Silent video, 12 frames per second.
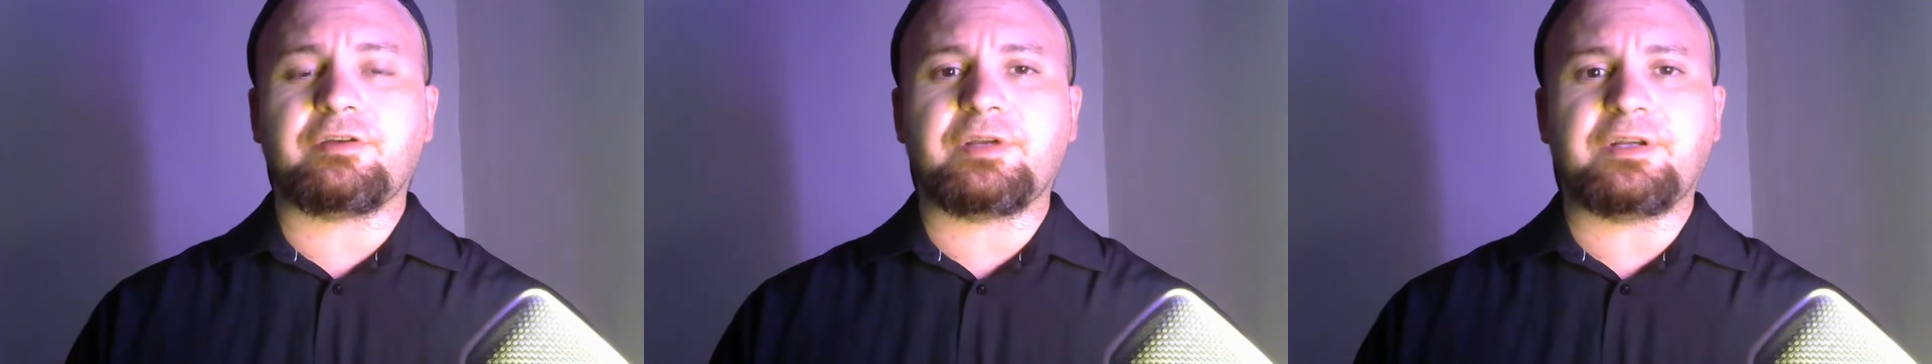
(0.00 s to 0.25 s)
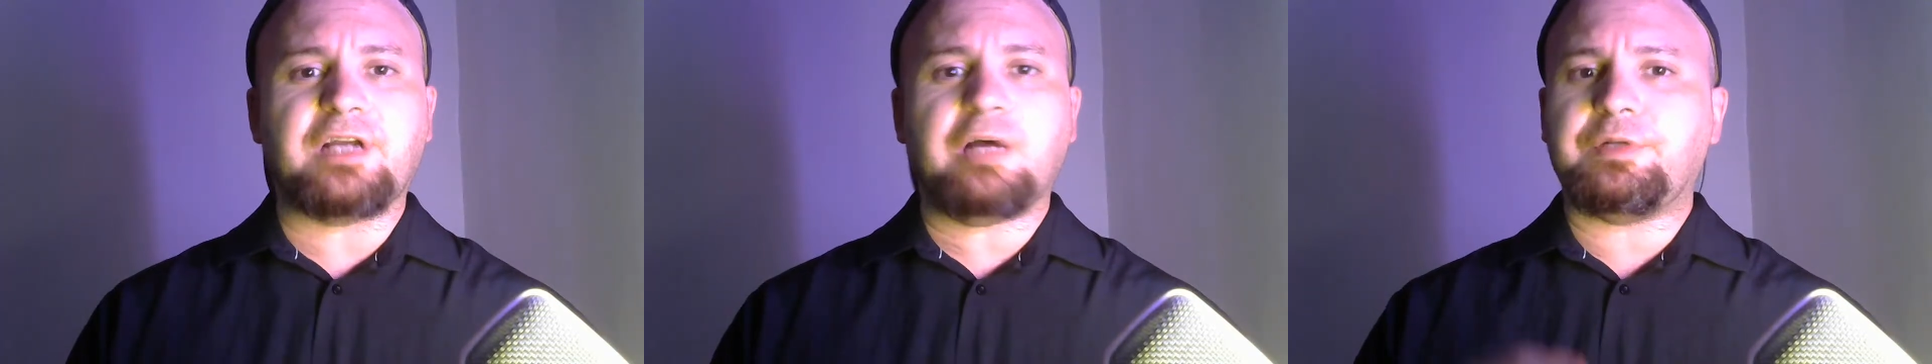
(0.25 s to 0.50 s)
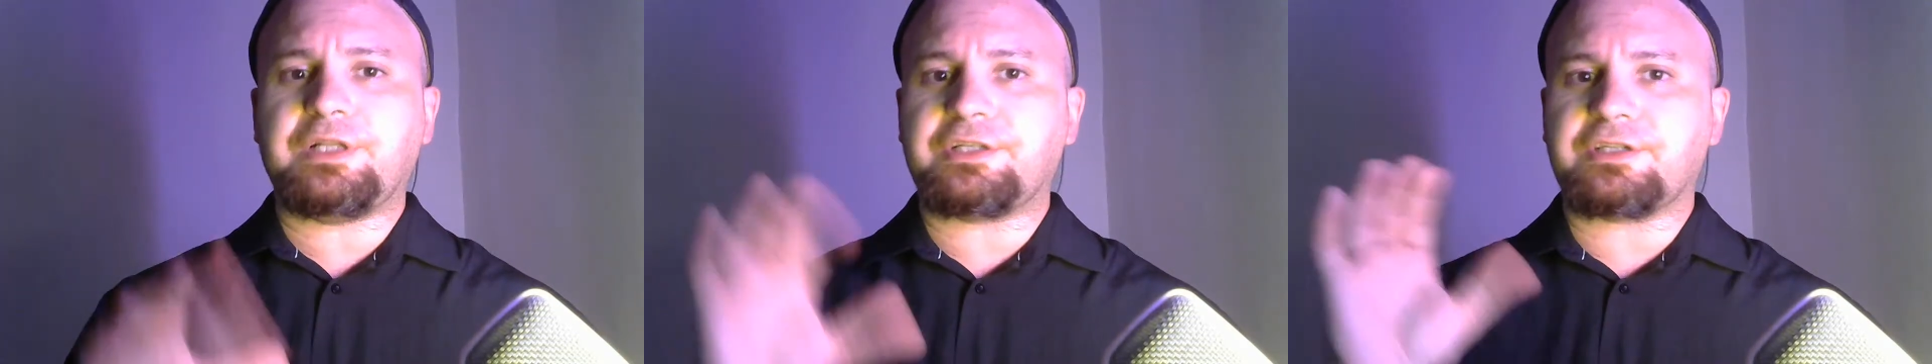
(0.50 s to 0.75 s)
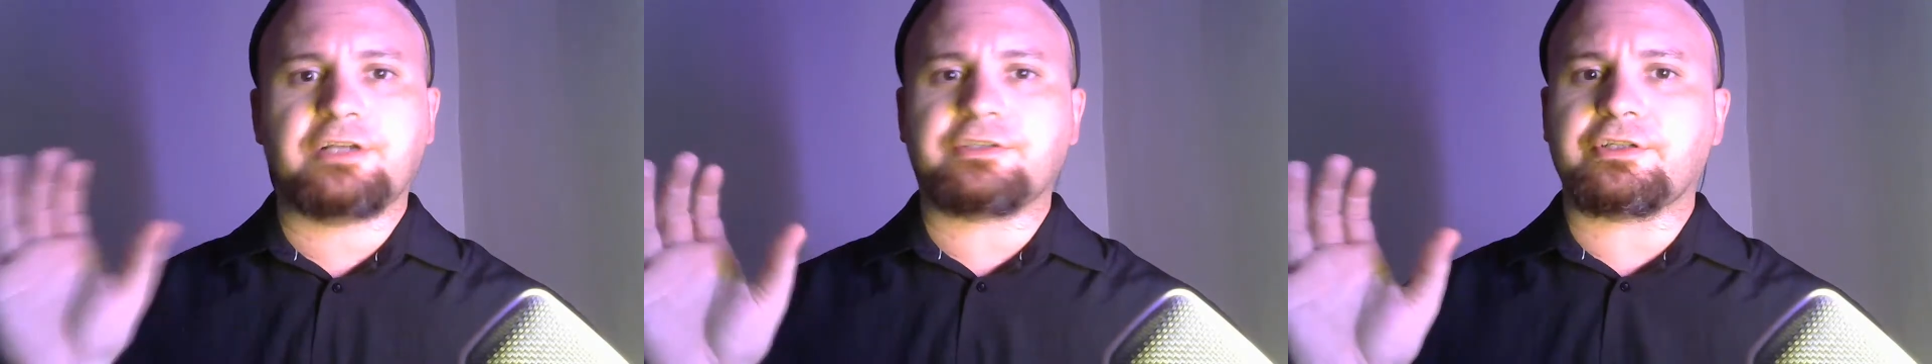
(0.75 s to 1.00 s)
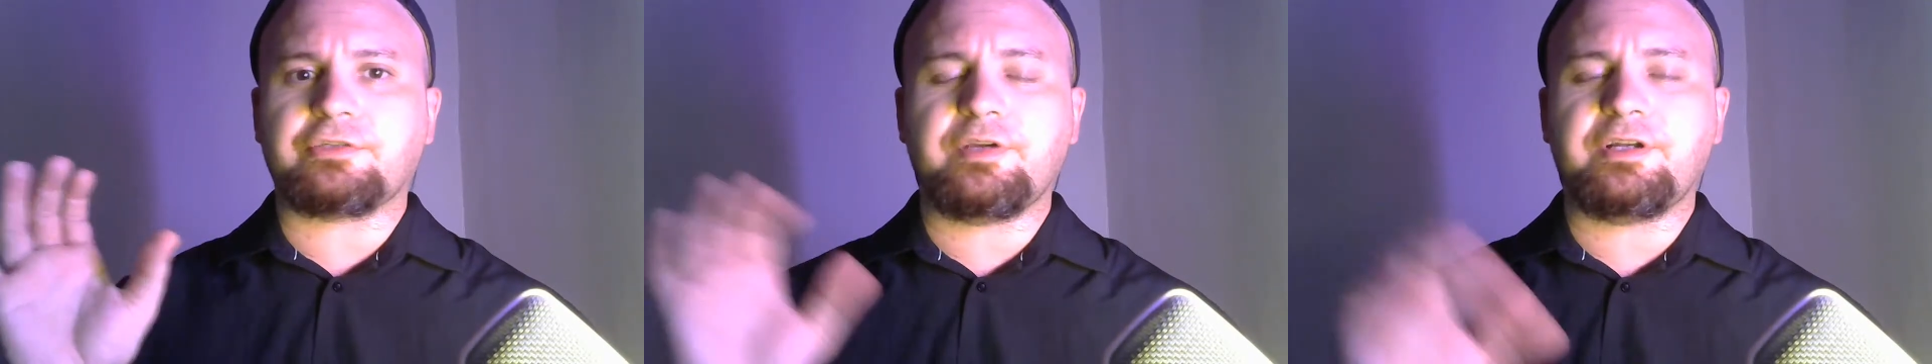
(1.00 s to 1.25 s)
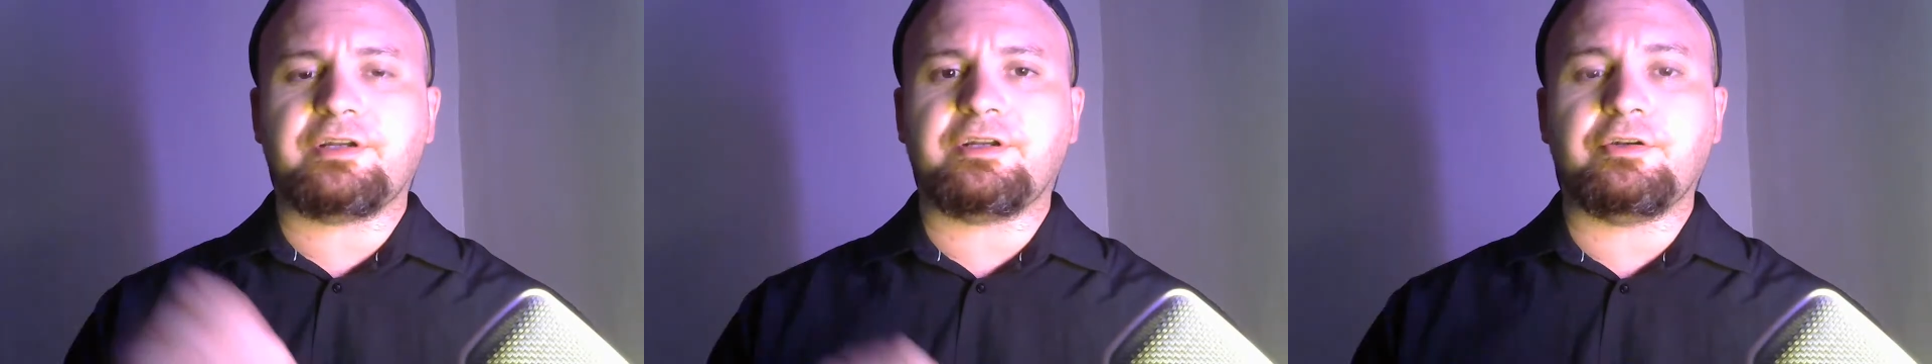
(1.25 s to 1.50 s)
not one that's
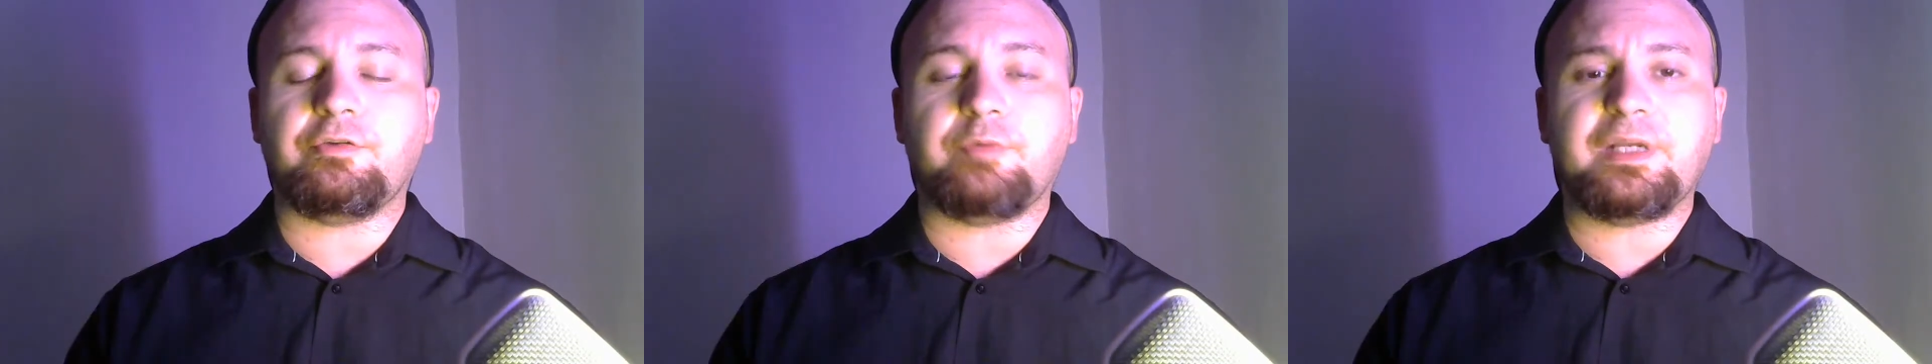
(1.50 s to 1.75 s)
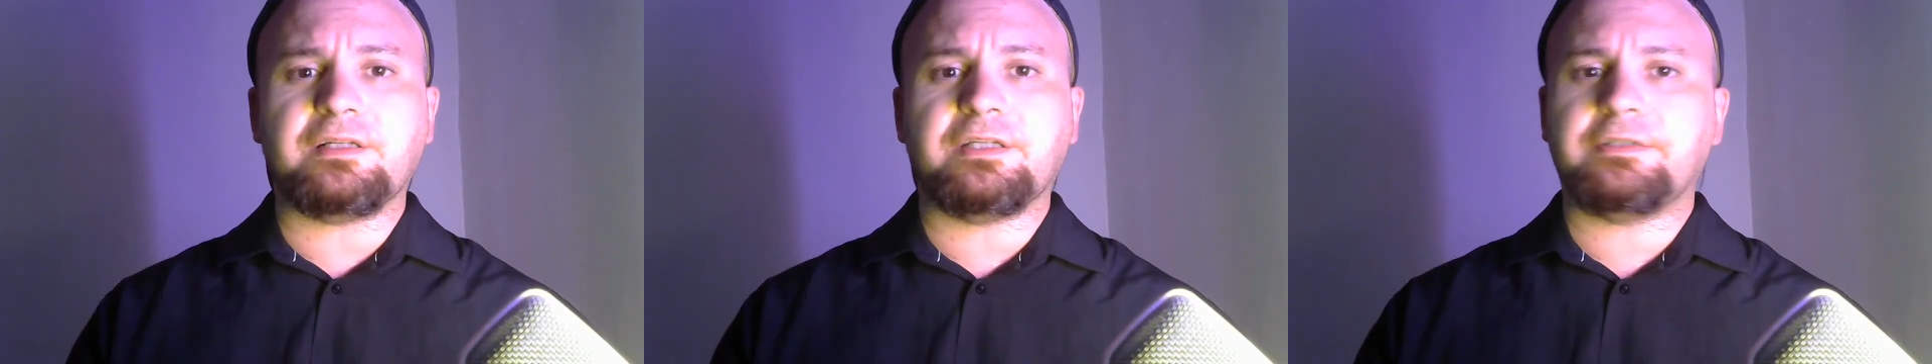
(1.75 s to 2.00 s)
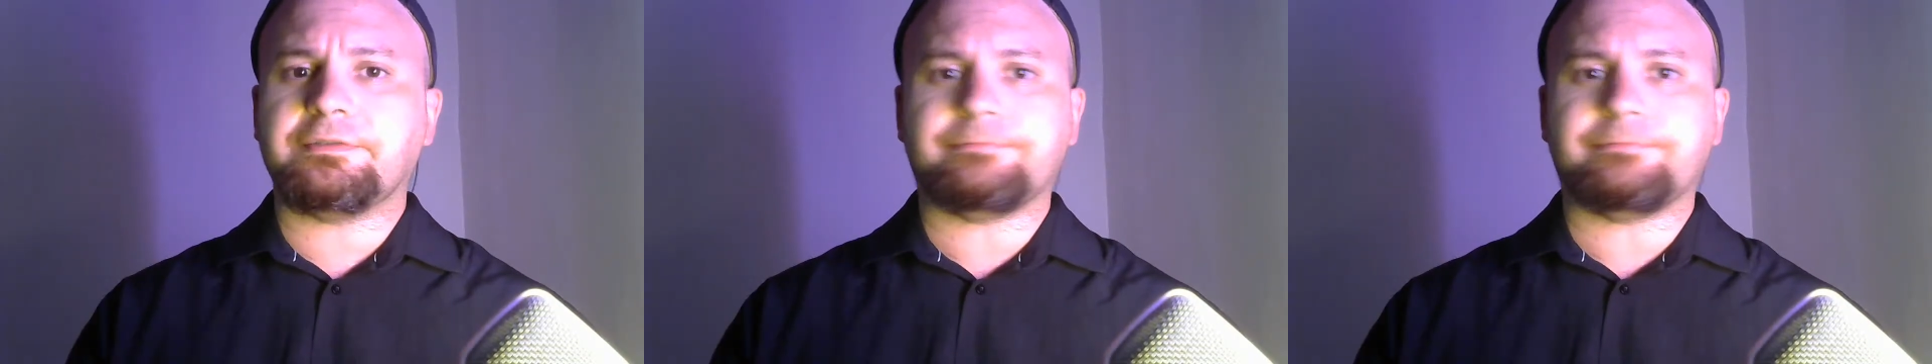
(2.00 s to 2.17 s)
concentrated in New England.